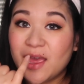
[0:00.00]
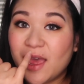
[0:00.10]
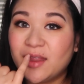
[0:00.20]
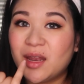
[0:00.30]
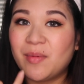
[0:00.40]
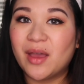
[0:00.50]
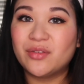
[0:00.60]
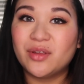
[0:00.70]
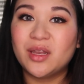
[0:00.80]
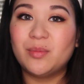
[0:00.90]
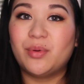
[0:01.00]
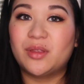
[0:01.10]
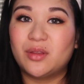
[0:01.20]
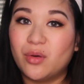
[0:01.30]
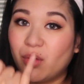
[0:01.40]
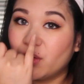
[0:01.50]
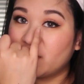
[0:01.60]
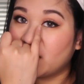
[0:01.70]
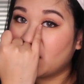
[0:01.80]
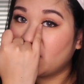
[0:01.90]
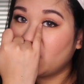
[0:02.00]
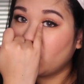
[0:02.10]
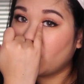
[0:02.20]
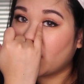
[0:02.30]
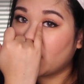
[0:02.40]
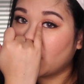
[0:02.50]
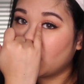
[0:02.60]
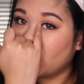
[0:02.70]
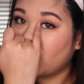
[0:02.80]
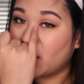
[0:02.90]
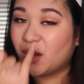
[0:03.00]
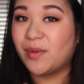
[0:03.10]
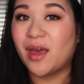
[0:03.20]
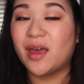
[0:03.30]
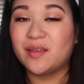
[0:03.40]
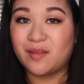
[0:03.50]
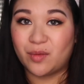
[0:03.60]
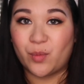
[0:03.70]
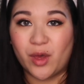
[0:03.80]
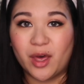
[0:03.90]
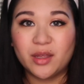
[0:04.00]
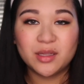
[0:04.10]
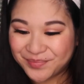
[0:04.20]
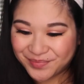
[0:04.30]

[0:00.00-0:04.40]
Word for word: And then I'm actually going to put the gold into my inner part of my eyes as well.